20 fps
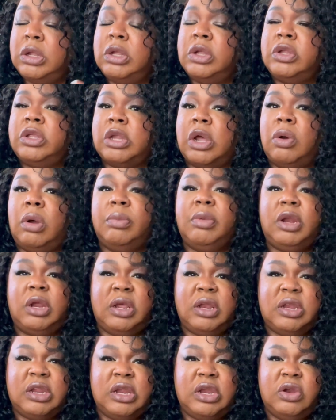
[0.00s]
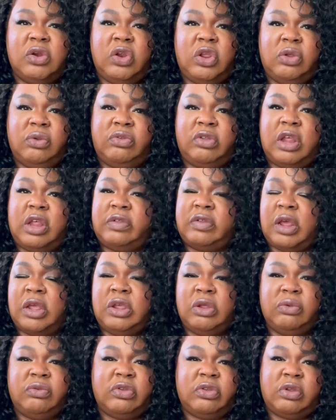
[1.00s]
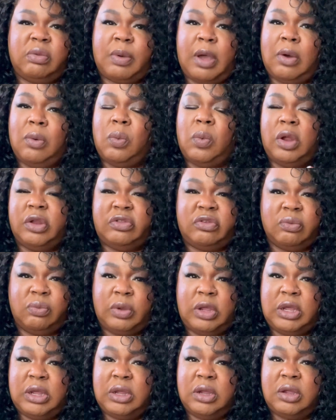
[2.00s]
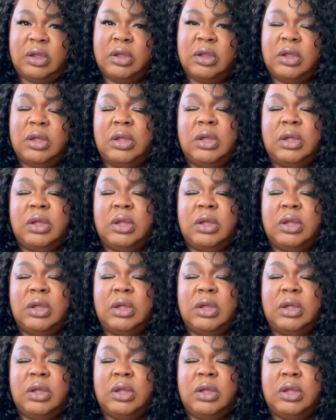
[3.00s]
So I'm going to continue to use this. I use this about once a week,